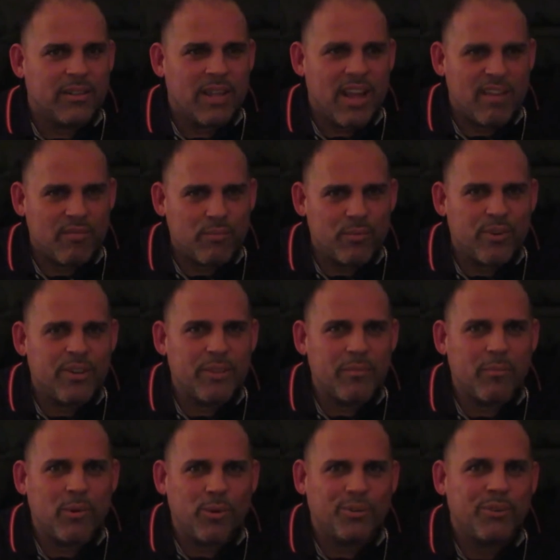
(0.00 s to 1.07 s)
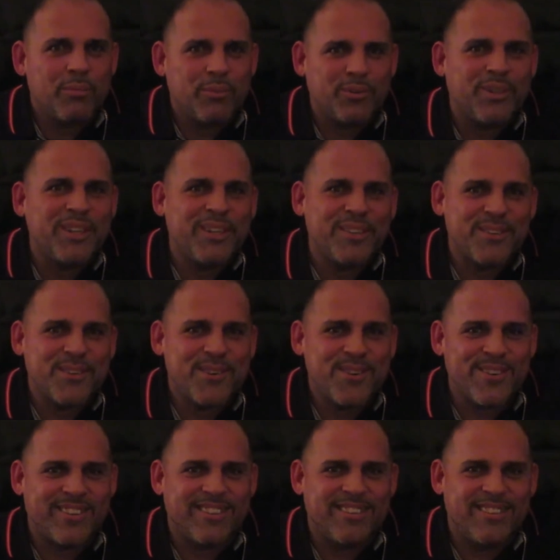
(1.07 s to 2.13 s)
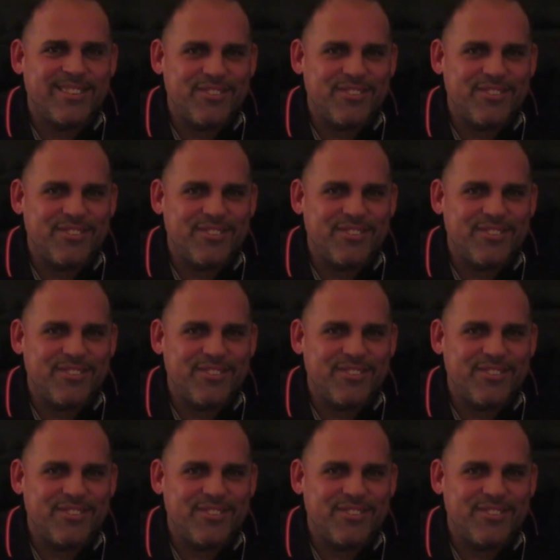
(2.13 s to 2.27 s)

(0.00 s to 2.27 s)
have won multiple King of the Courts.